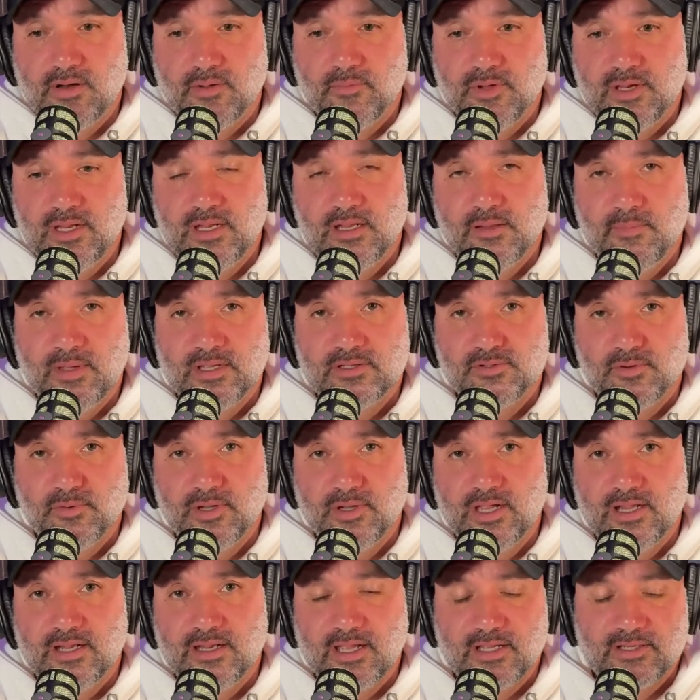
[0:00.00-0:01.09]
We need to make sure we get
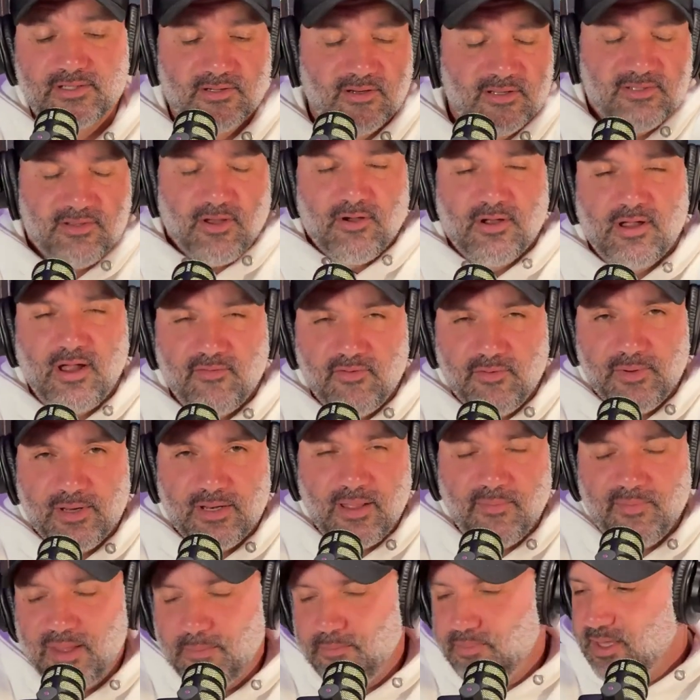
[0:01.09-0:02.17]
it next year. It's all government. I'm
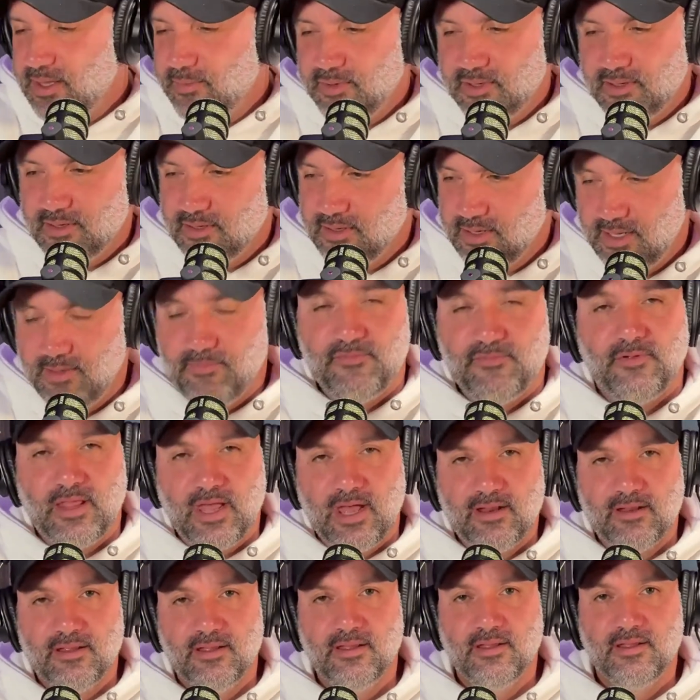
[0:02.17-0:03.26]
not blaming him for that.
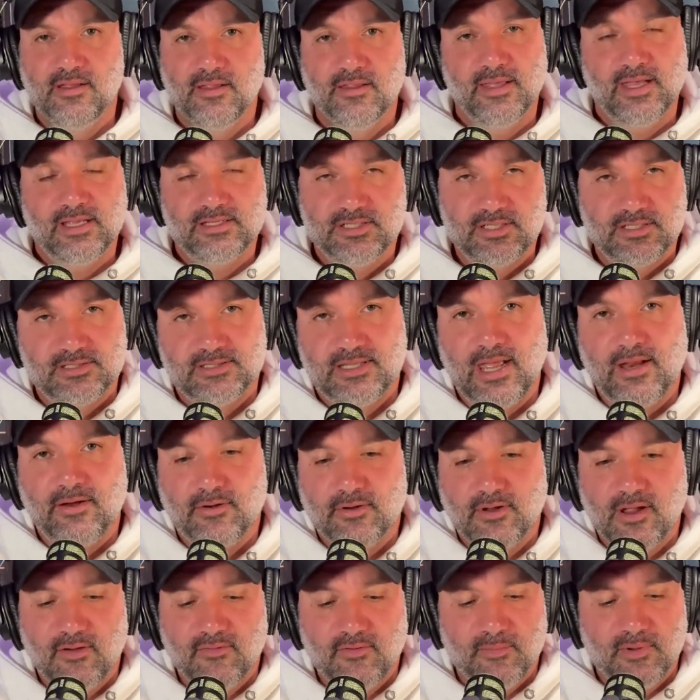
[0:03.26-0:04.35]
That's just standard
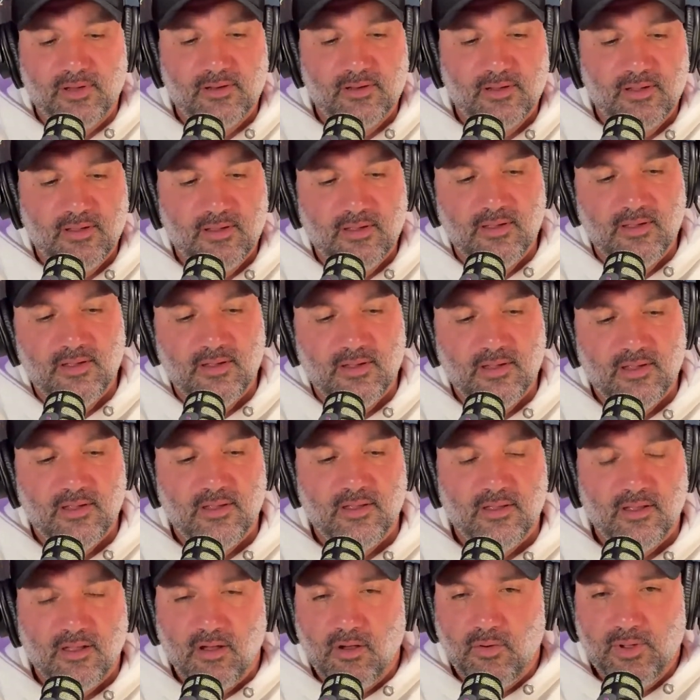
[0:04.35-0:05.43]
government.
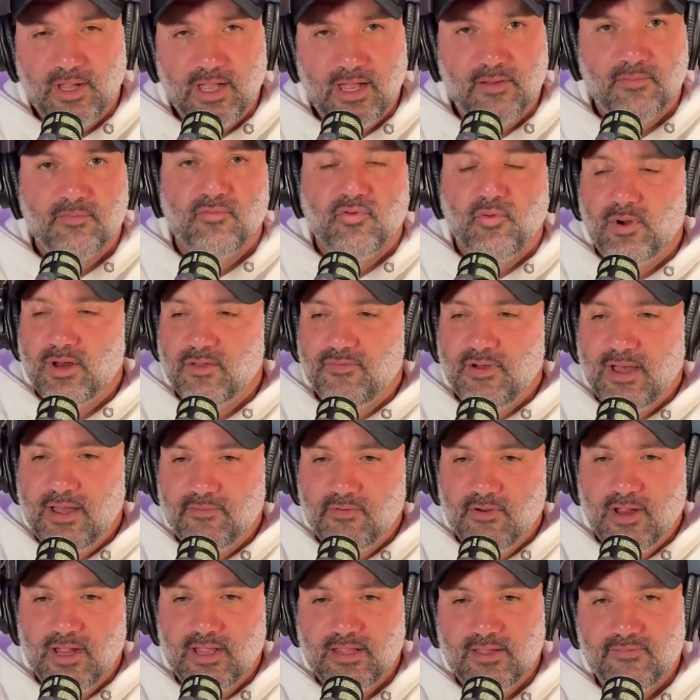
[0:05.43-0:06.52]
Oh, we got 25
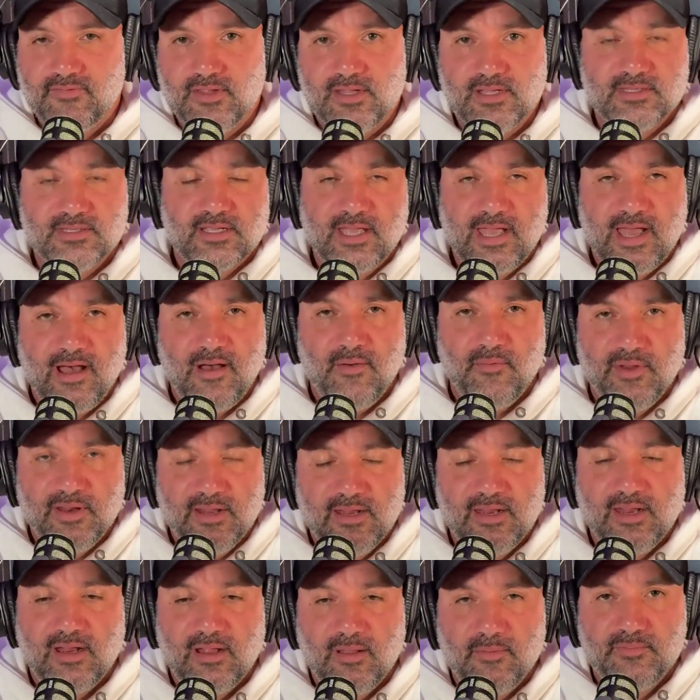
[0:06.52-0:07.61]
grand left in this account. We didn't
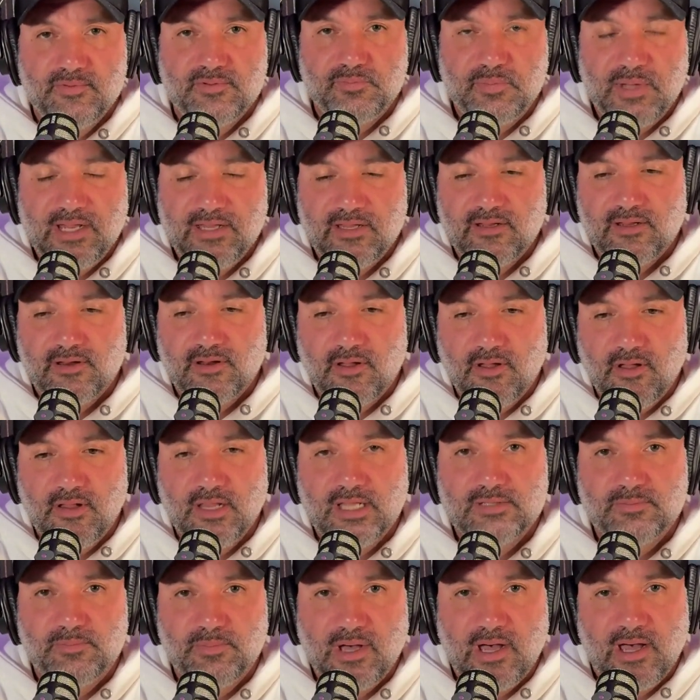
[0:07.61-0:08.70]
end up spending it all.
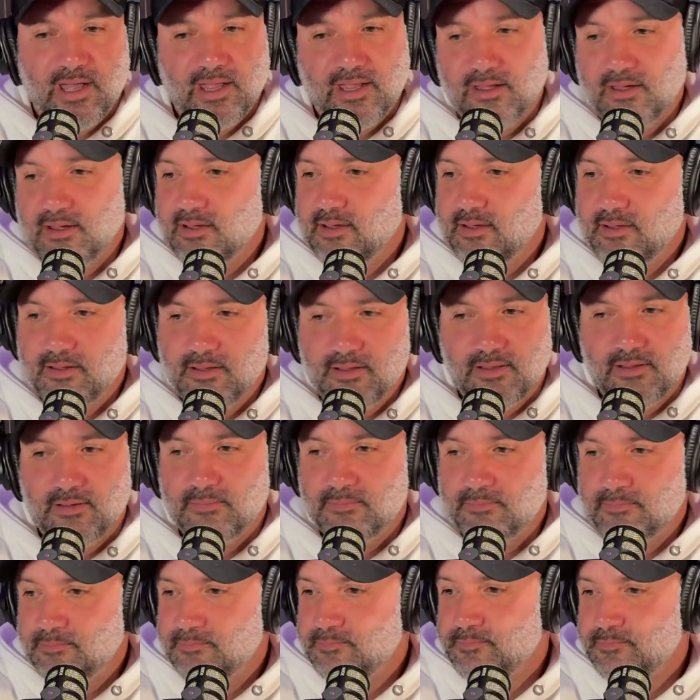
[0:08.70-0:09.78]
Let's buy,
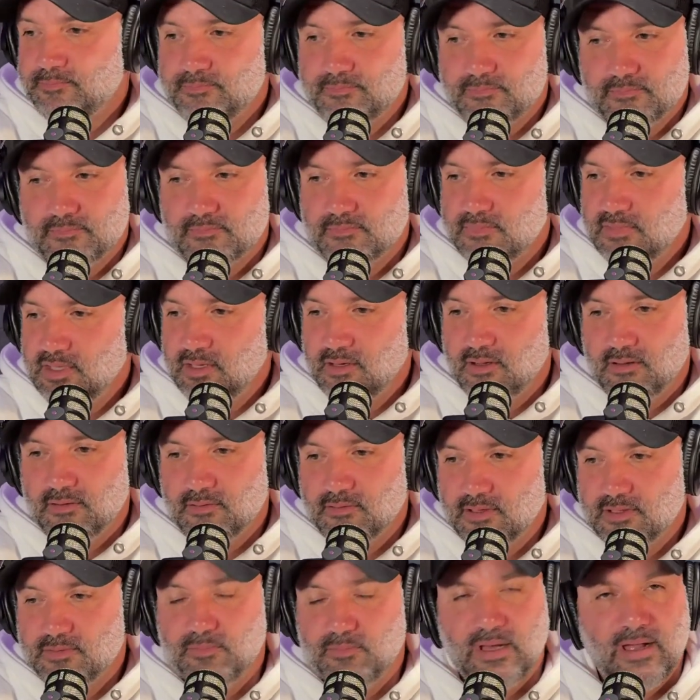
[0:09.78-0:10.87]

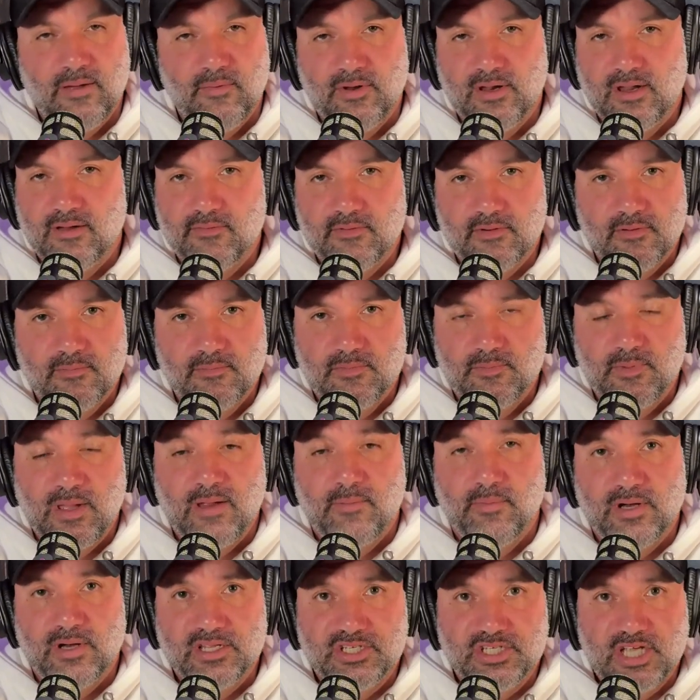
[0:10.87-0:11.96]
let's buy whatever. Buy
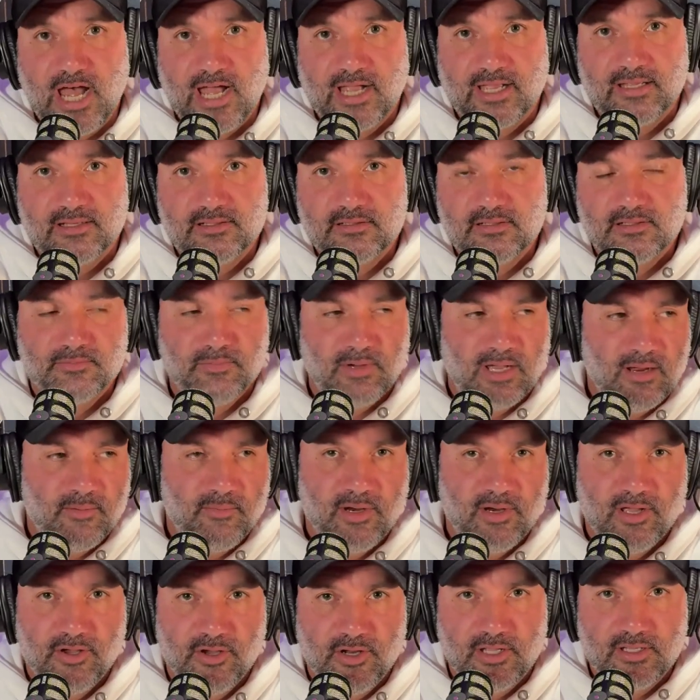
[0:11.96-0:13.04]
everybody jackets. Let's buy
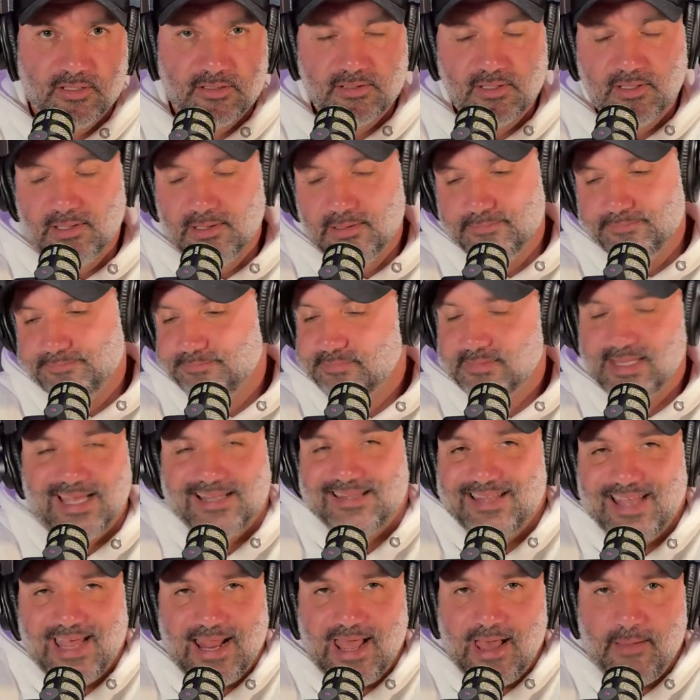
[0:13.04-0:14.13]
everybody hoodies. That
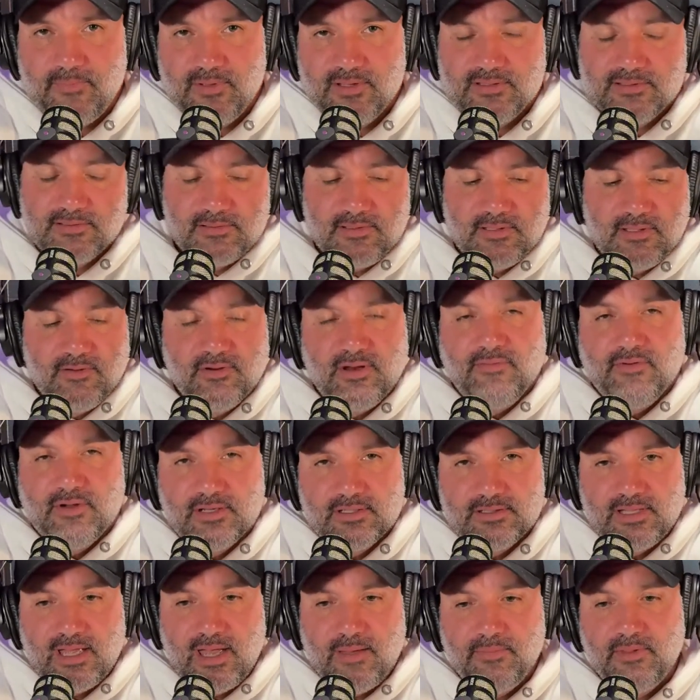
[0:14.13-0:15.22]
happens. You're never going to
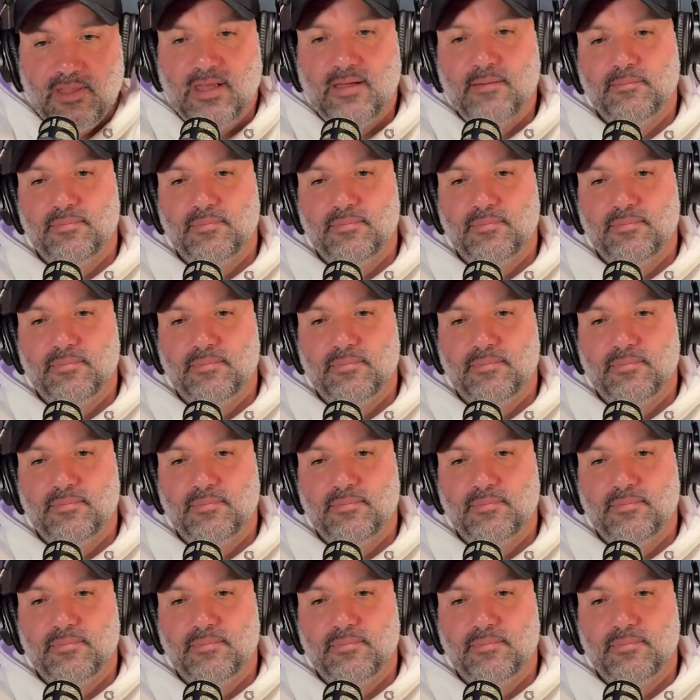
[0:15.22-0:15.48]
stop that.